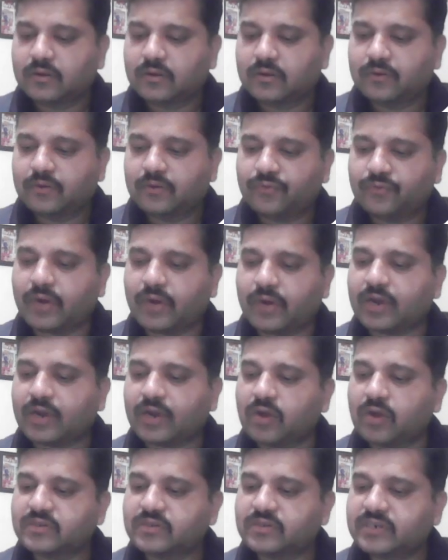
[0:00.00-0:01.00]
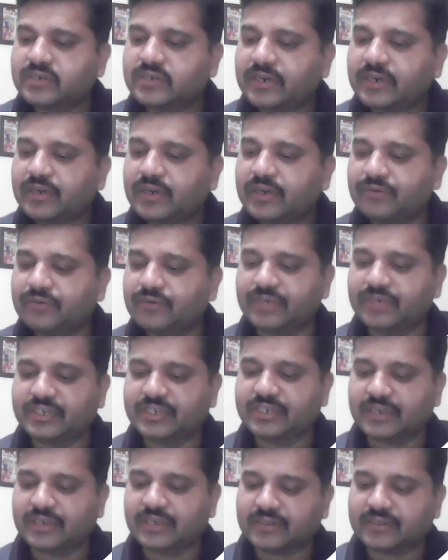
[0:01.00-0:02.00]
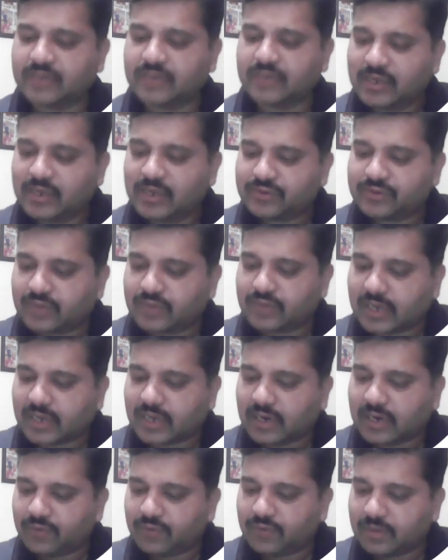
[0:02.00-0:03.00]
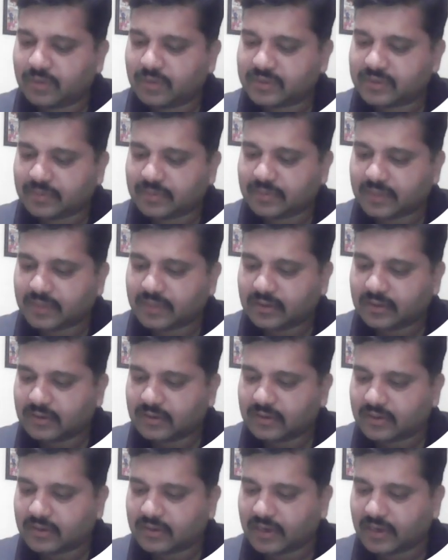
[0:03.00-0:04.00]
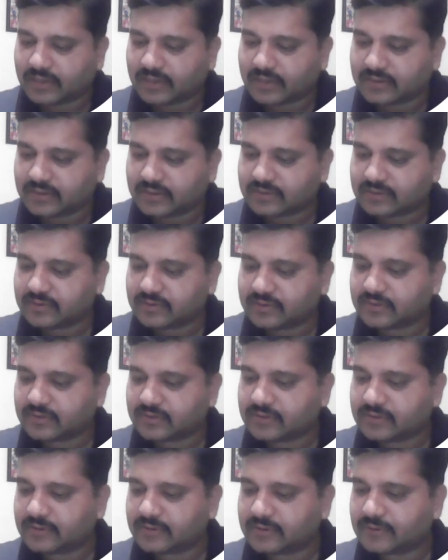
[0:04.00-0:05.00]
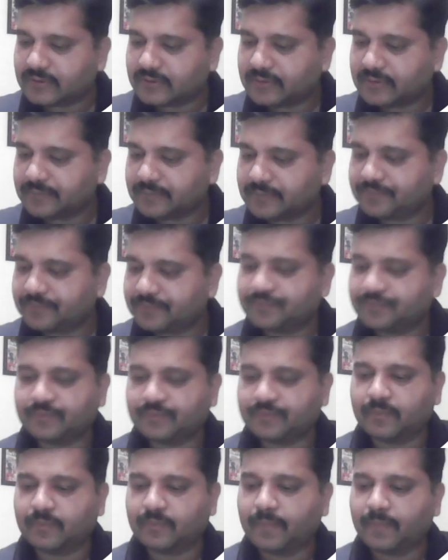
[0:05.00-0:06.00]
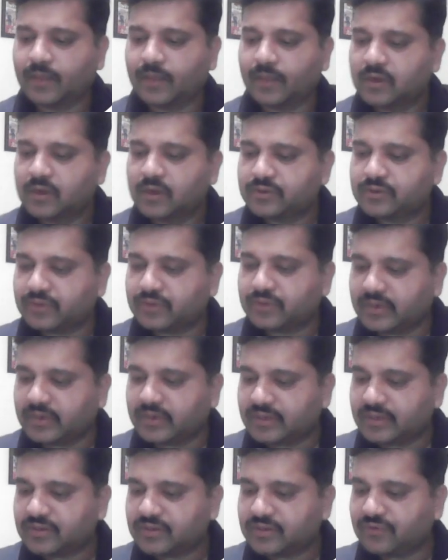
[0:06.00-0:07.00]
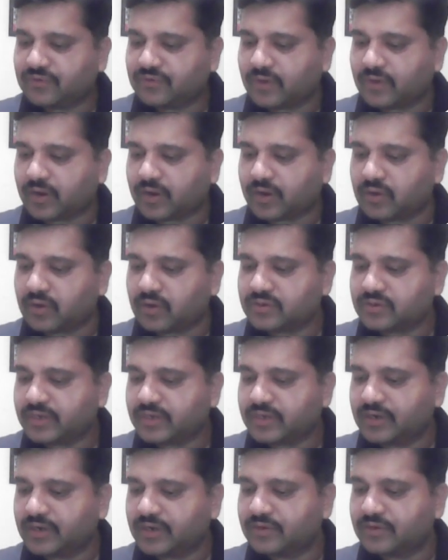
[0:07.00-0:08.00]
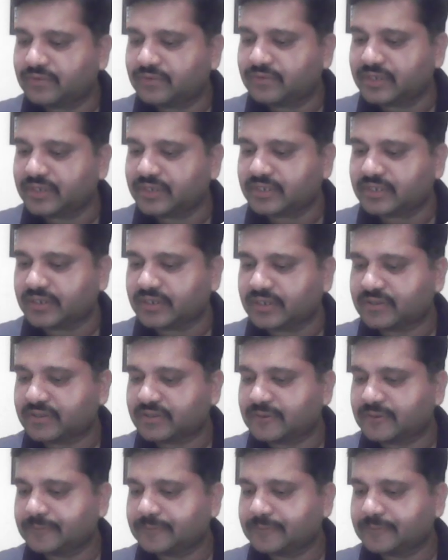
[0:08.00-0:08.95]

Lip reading: for a constant VGS. So the curve will be something like this. So that is for a constant VGS,